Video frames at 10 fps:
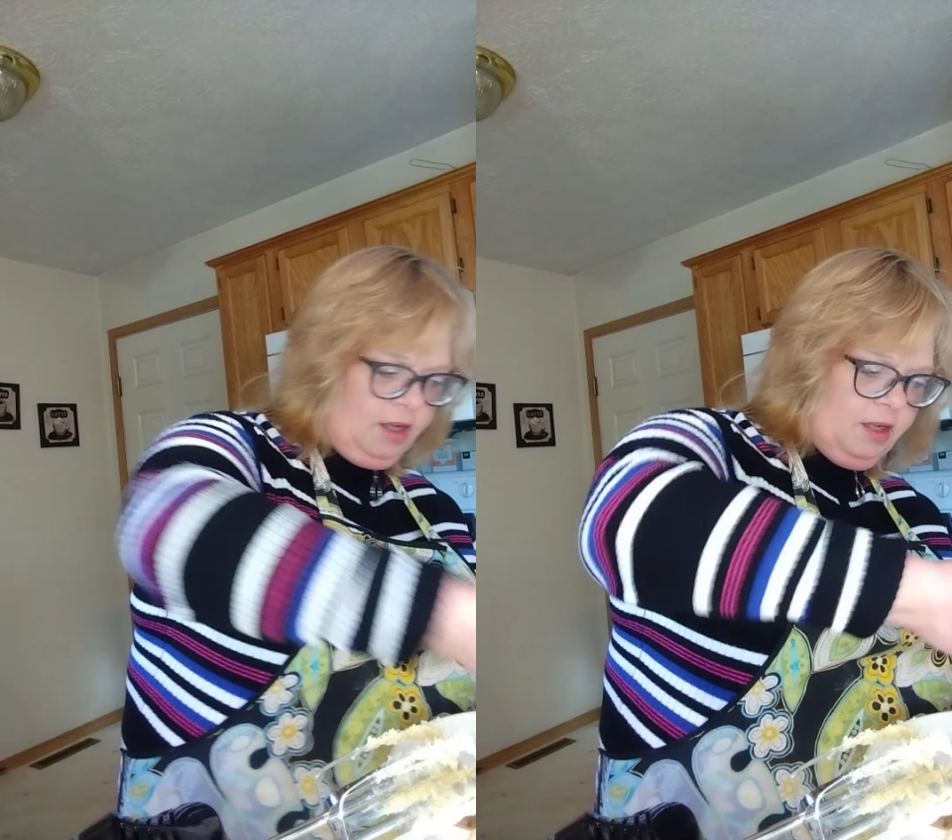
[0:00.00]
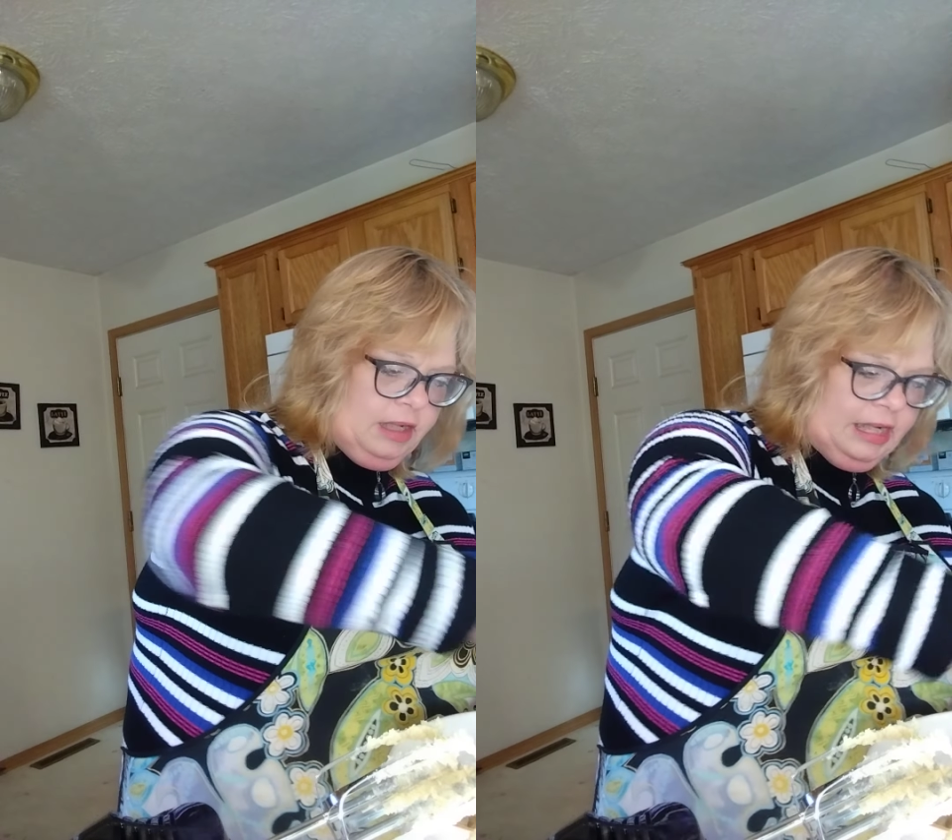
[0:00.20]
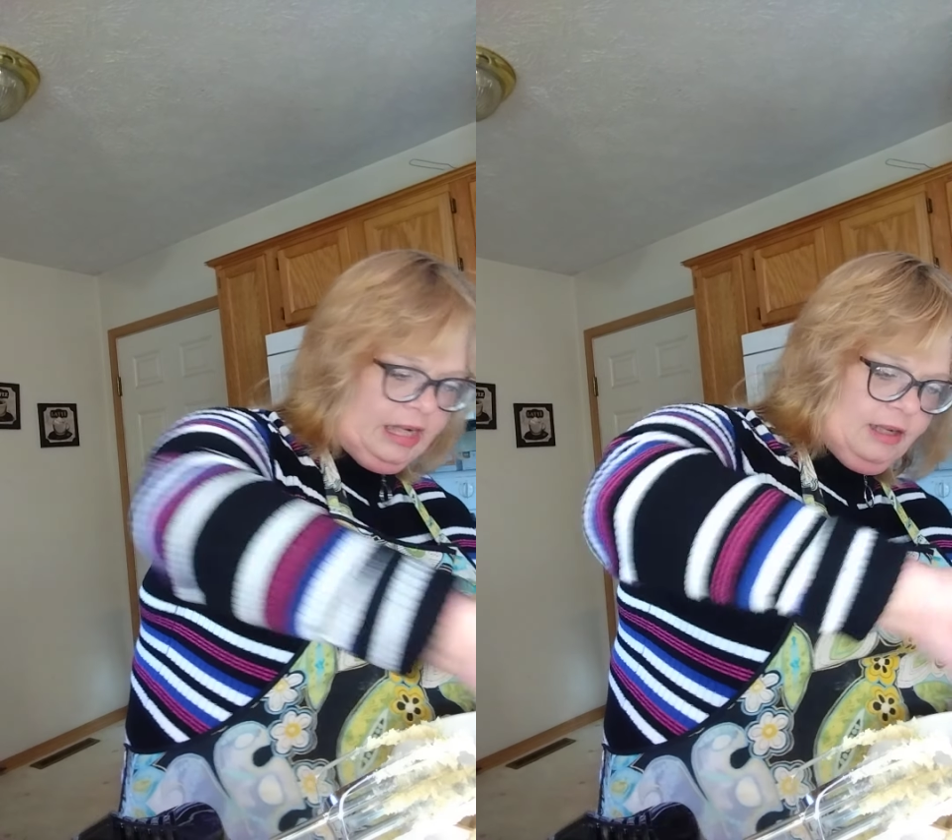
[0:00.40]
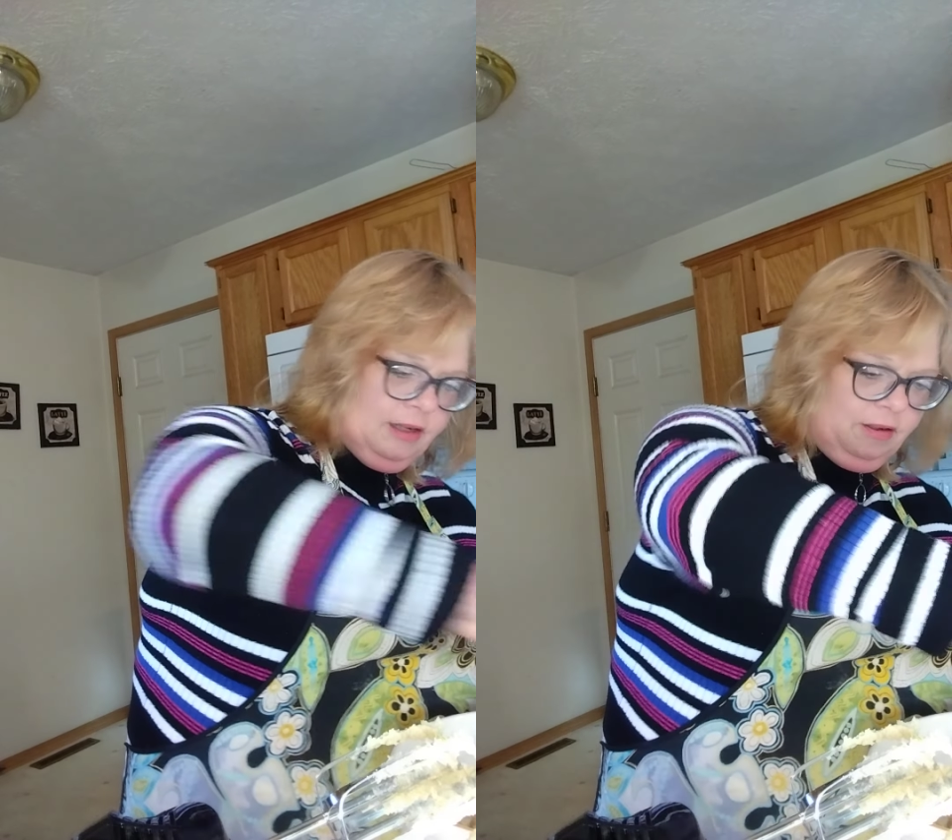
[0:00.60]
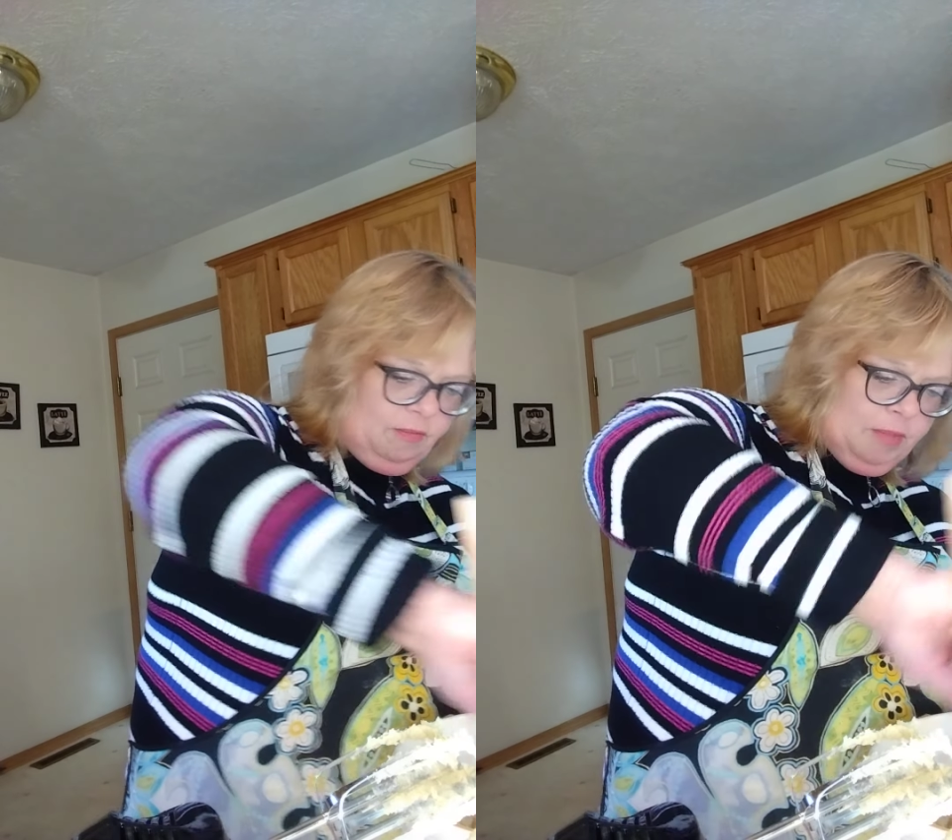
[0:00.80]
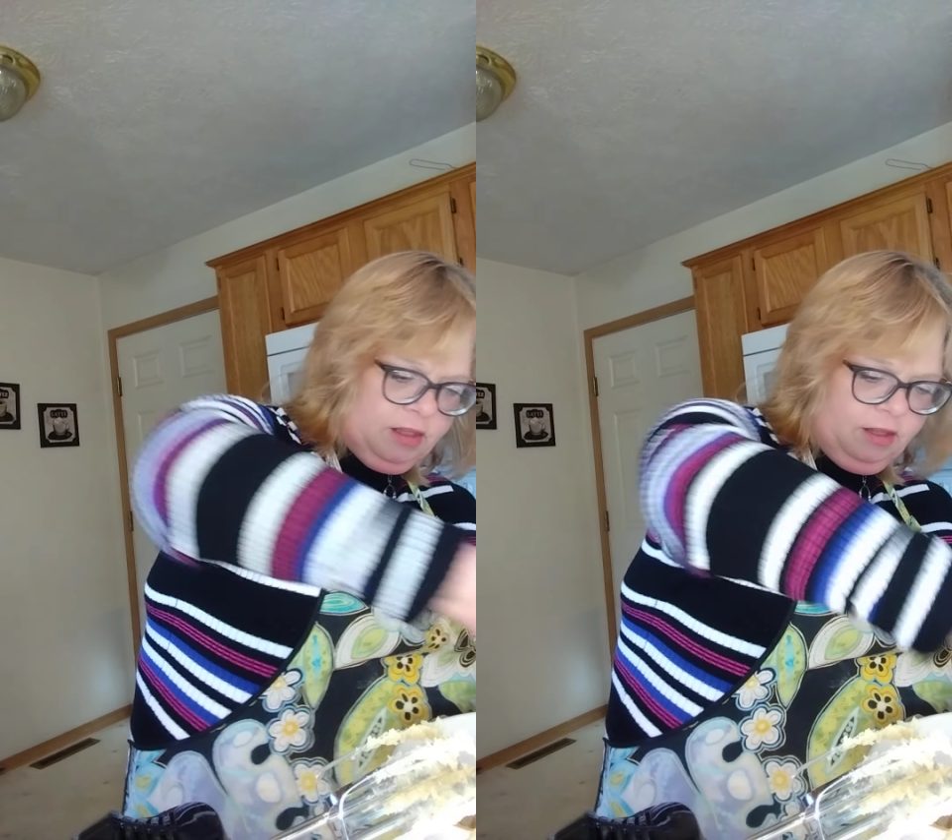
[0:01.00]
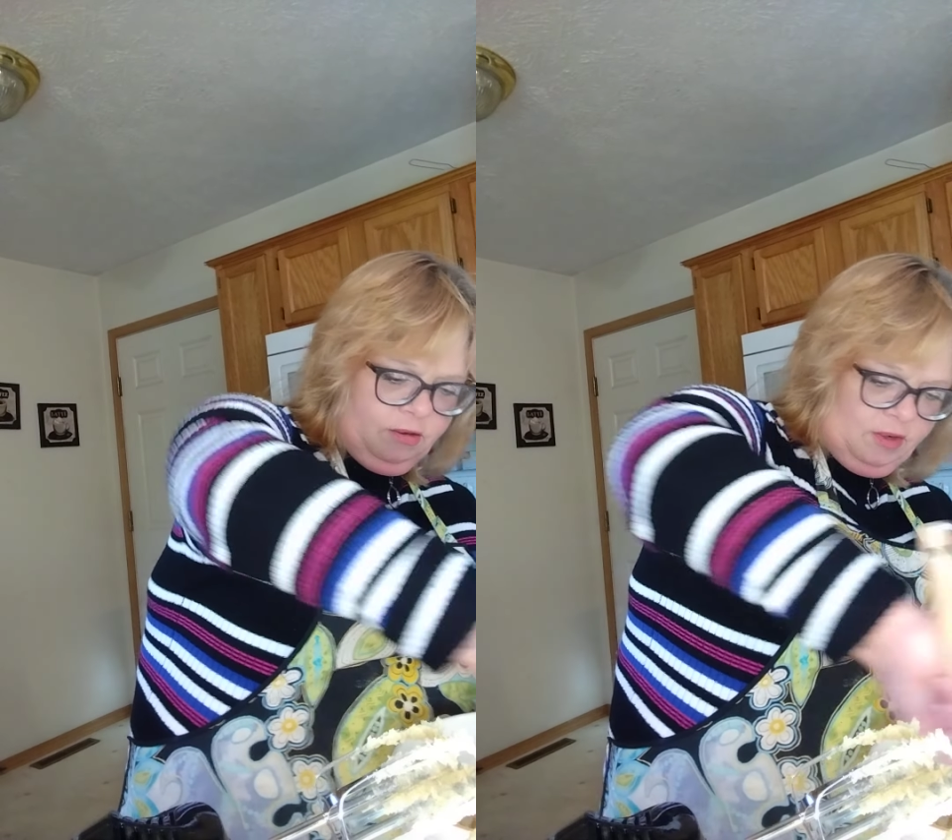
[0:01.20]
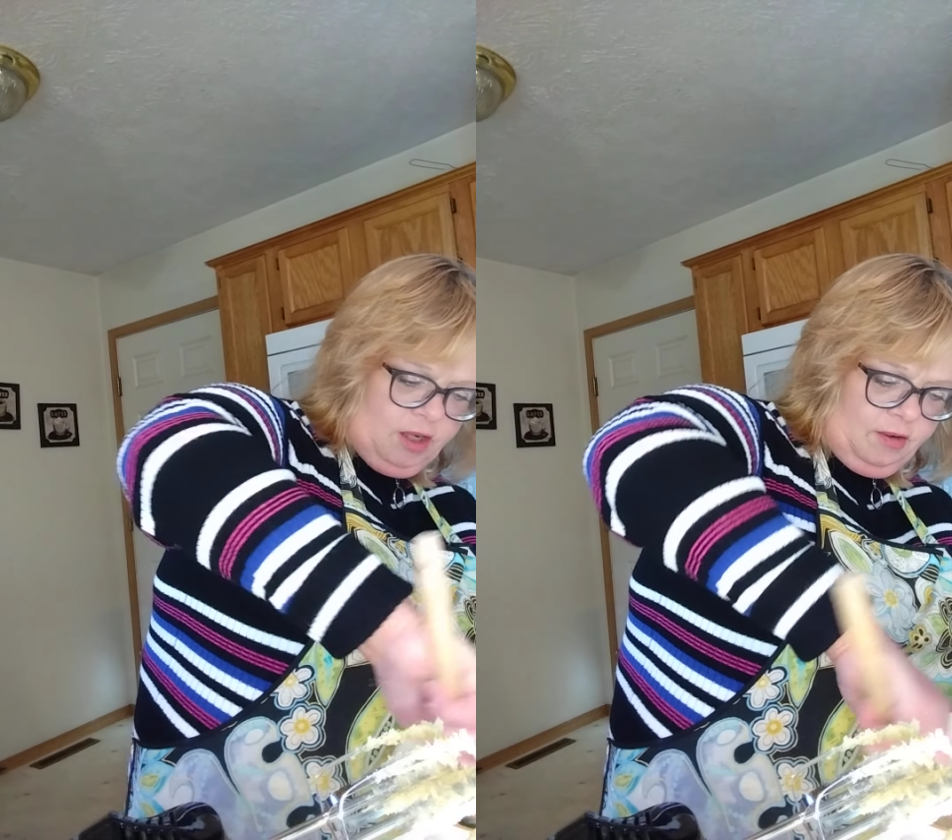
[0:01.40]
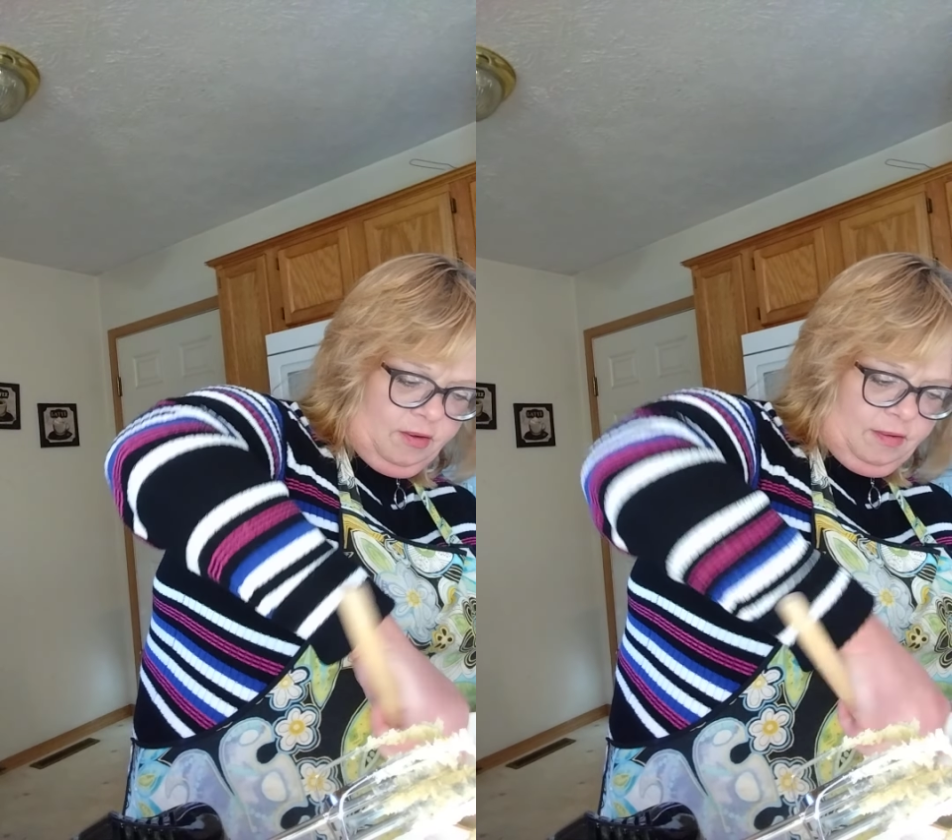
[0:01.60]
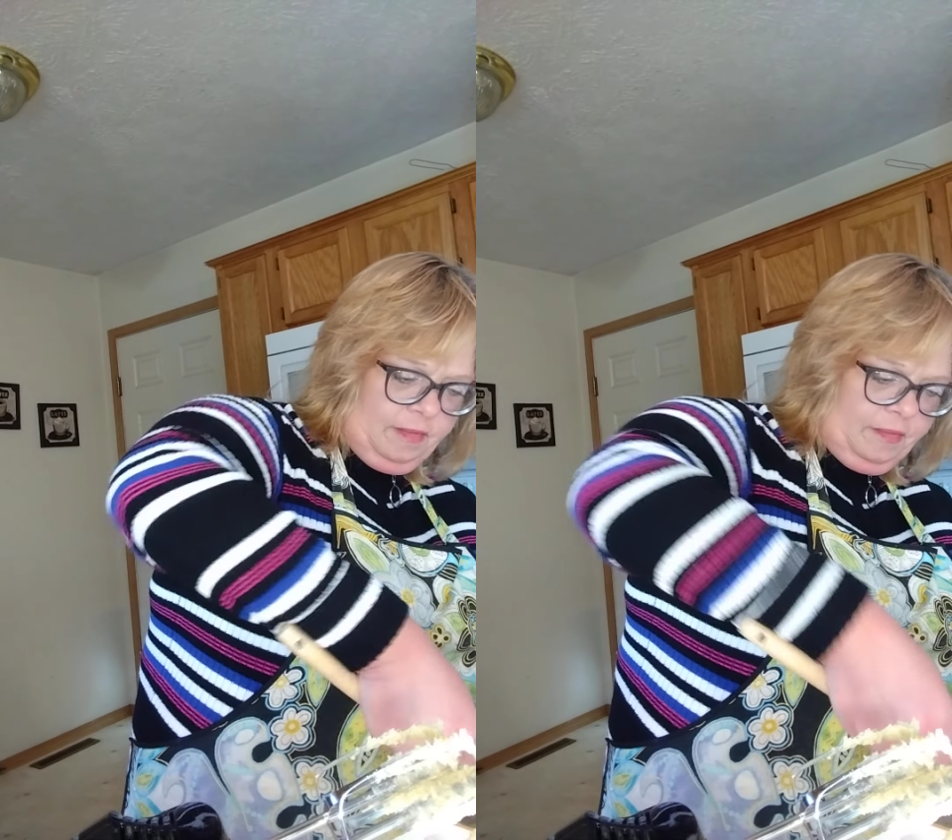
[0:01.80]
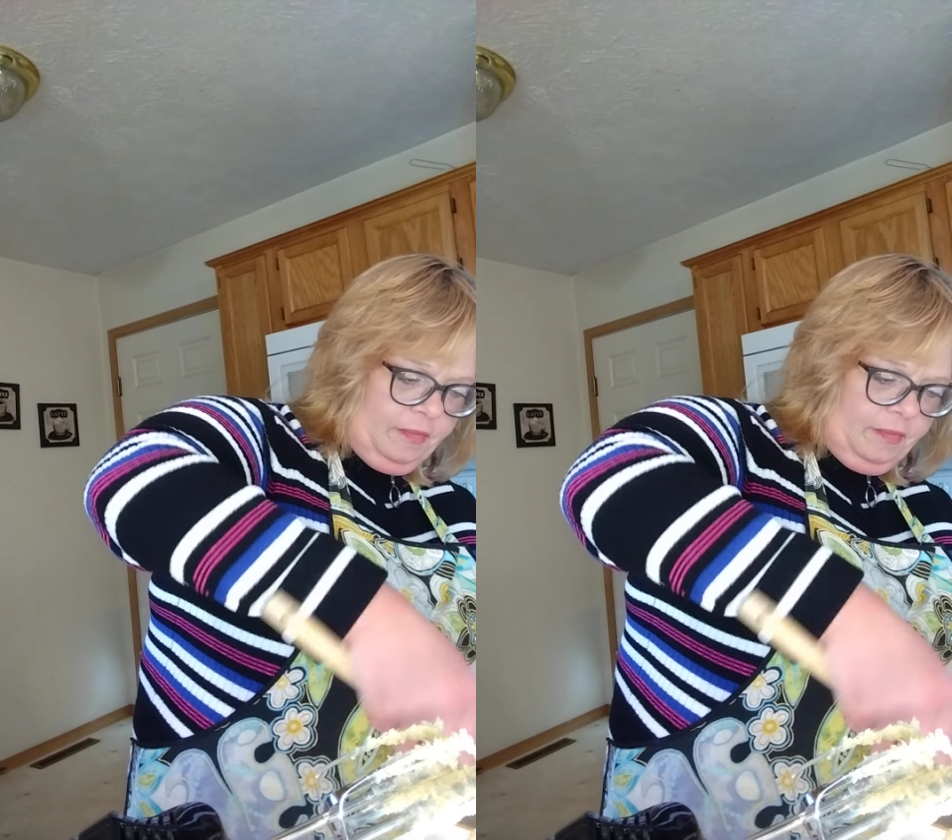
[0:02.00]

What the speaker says: kind of knead it, mix it around.